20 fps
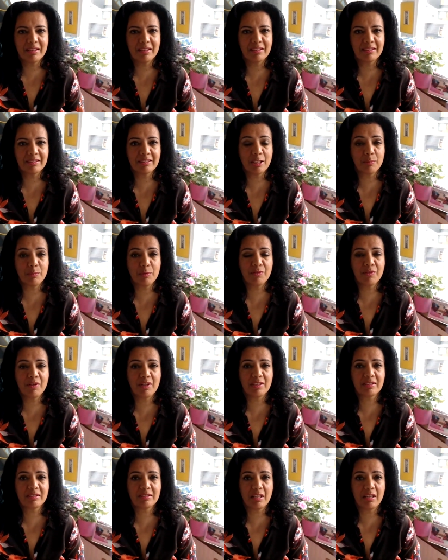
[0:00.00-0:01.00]
uh, some of
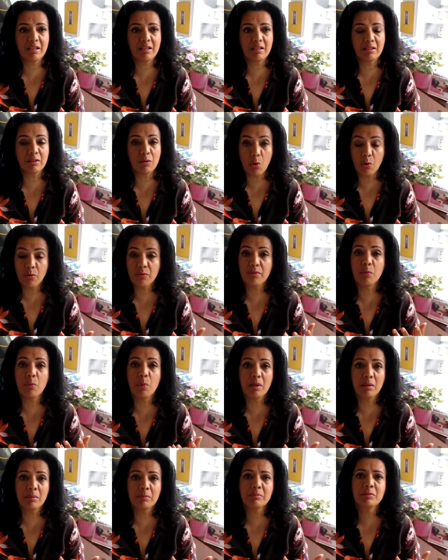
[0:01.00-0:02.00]
us are
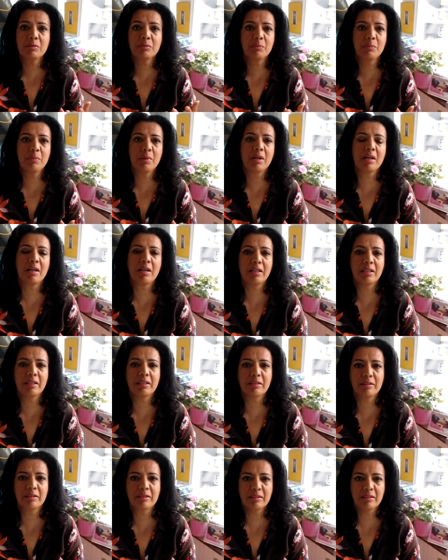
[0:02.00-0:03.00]
overwhelmed
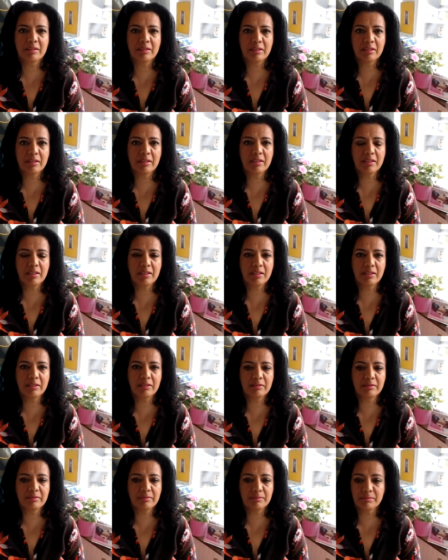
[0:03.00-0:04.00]
by uh,